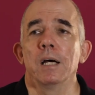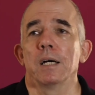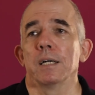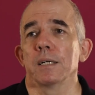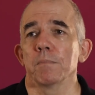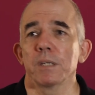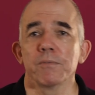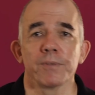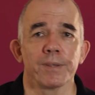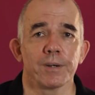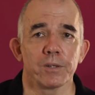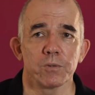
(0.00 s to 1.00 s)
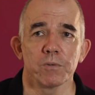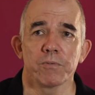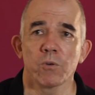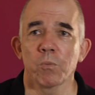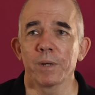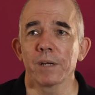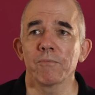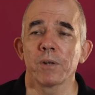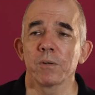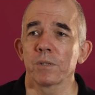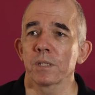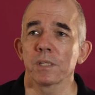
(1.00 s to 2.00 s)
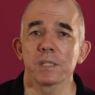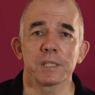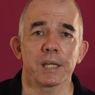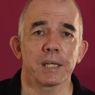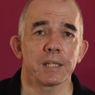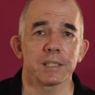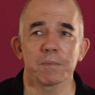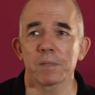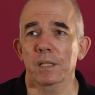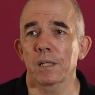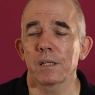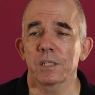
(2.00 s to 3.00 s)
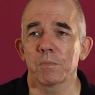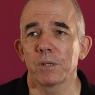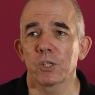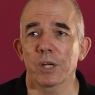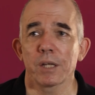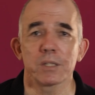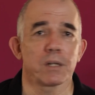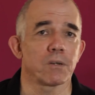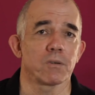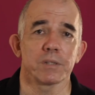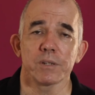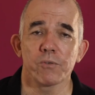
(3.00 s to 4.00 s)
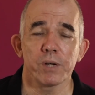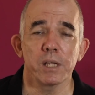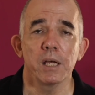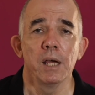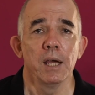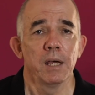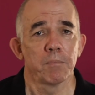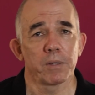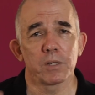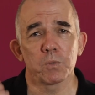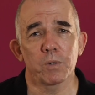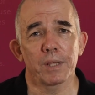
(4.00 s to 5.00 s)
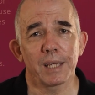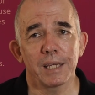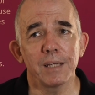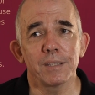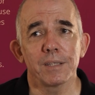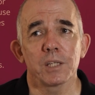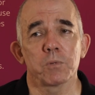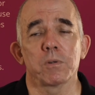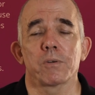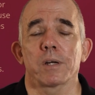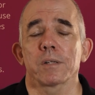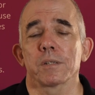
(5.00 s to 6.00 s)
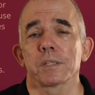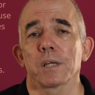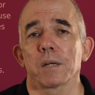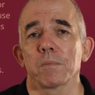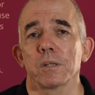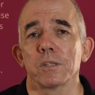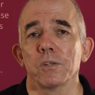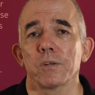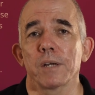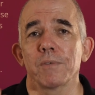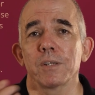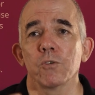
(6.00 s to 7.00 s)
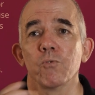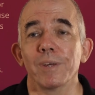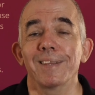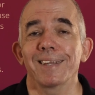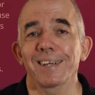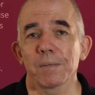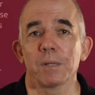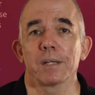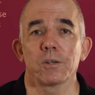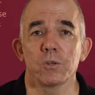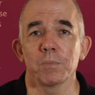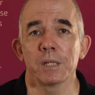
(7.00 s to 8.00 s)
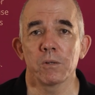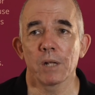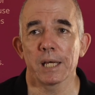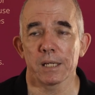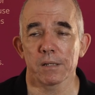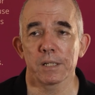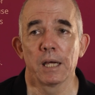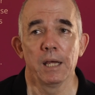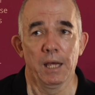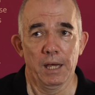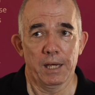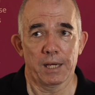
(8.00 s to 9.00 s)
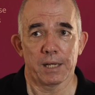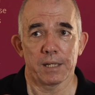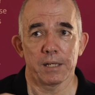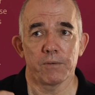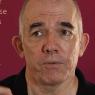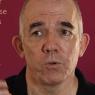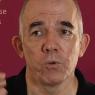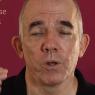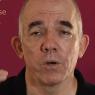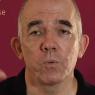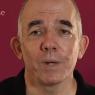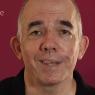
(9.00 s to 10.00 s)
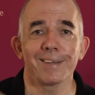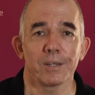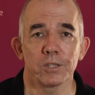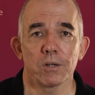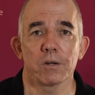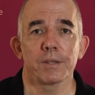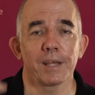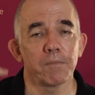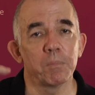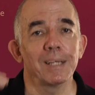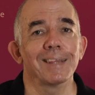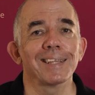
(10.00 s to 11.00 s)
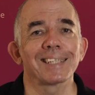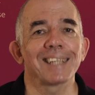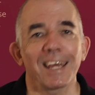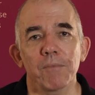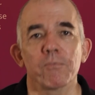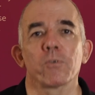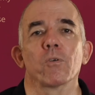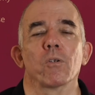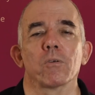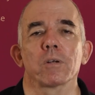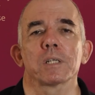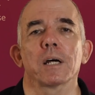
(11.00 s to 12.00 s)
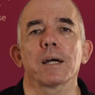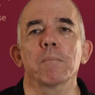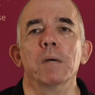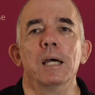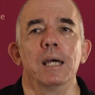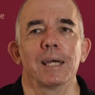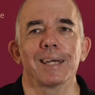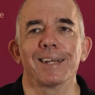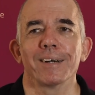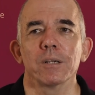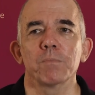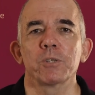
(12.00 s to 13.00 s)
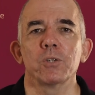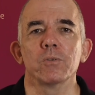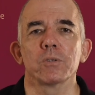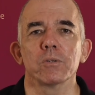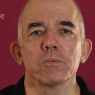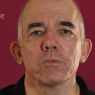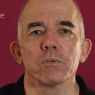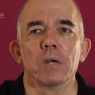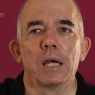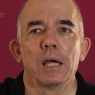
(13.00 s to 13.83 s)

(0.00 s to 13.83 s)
Um, even those who are former influencers are saying it's something that needs to be changed. I can't agree because one of the key things when you write an assignment is not having to rethink about a new menu layout. And if you know where things are and they've been the same for a long time, it helps you to